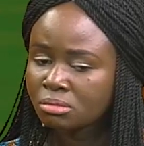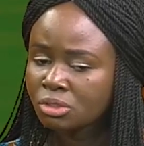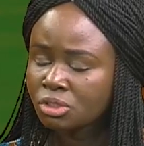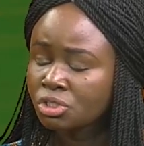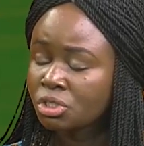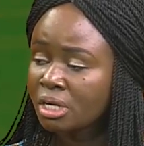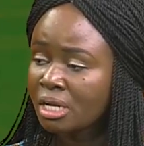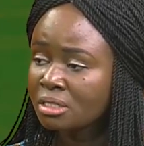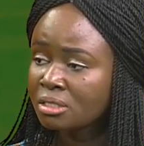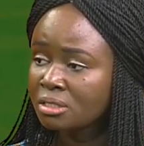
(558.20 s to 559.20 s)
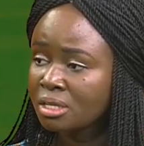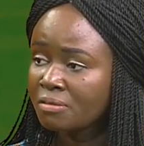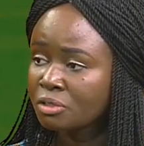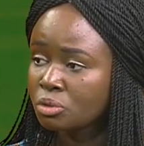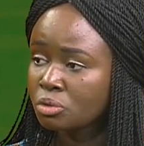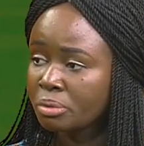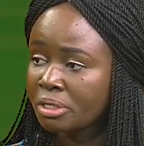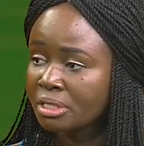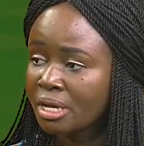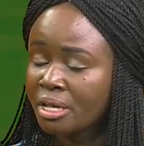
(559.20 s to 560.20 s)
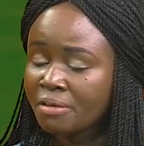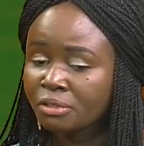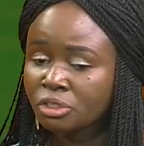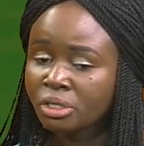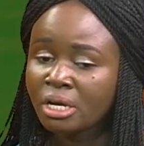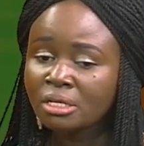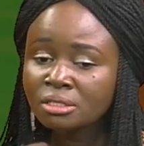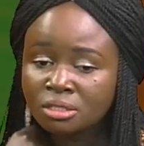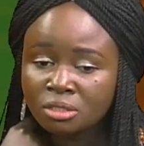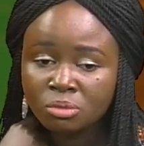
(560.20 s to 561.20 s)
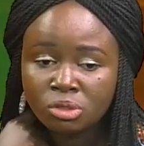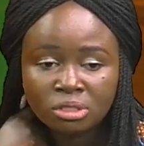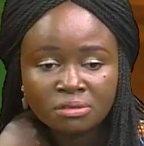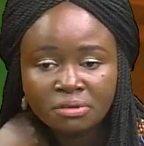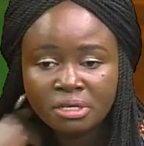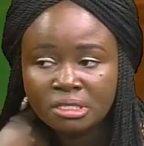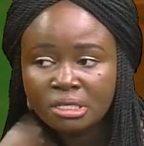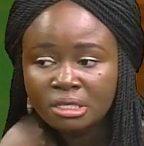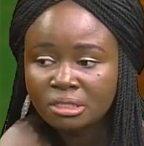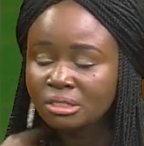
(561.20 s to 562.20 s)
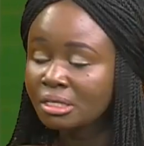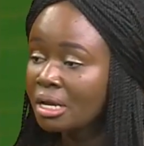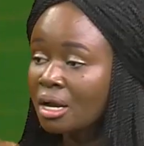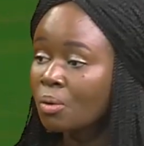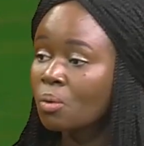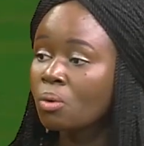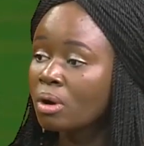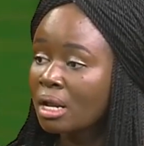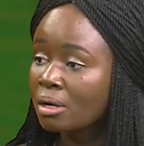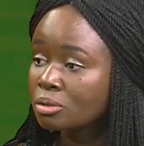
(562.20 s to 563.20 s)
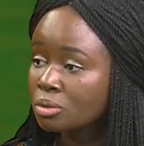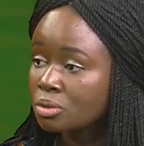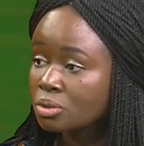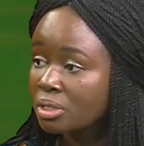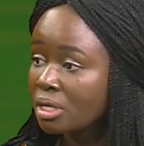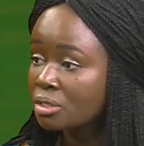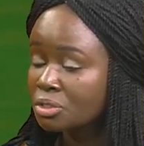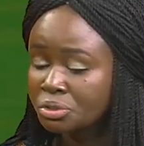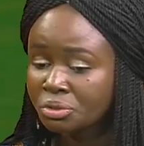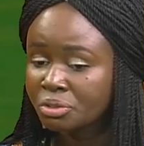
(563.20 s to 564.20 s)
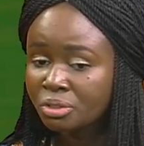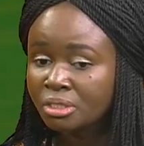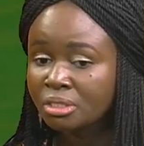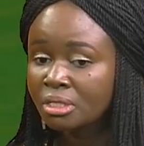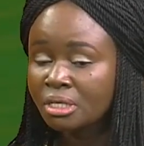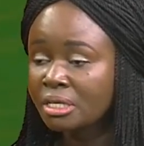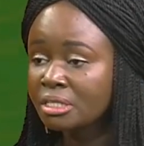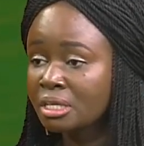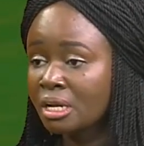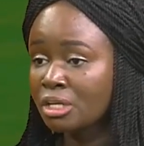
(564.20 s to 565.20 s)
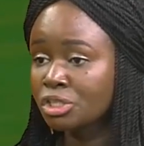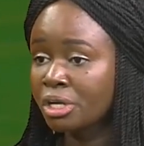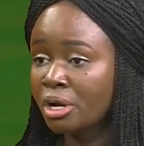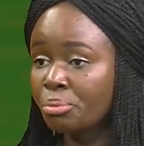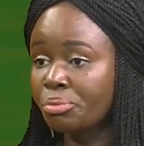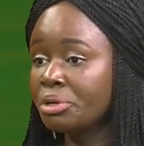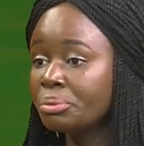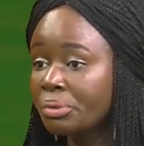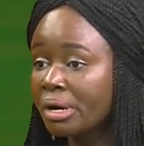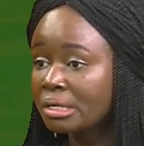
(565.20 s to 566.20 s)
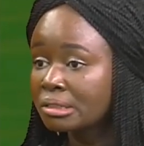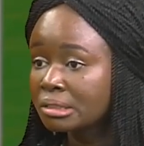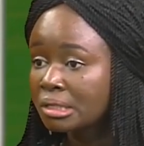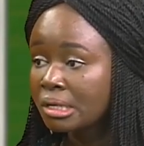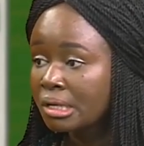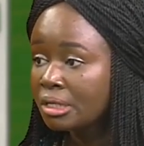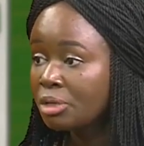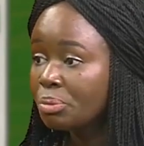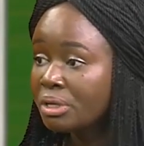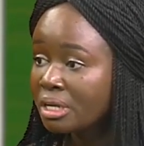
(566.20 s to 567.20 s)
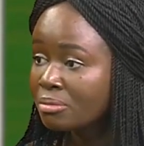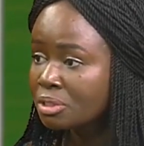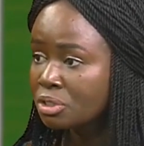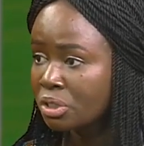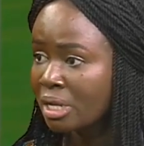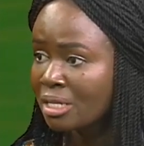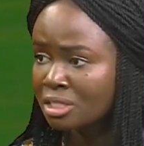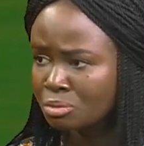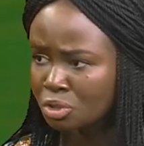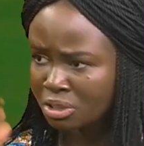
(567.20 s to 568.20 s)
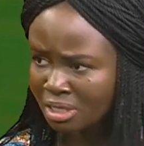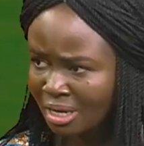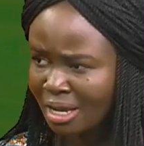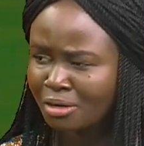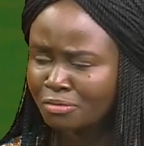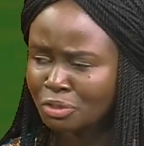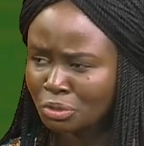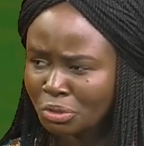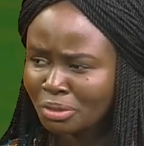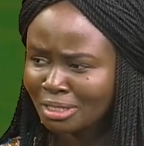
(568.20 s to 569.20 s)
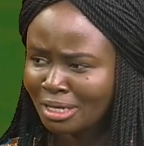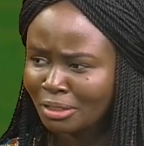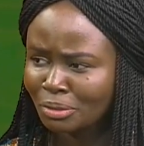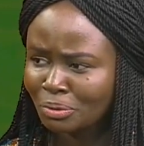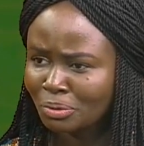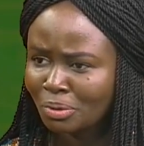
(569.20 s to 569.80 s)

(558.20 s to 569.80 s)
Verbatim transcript: The journalists deserve to do better. If a journalist is motivated, they can go all out to get a stories. You see the international big brands, the big names in journalism. You see the kind of stories that they do.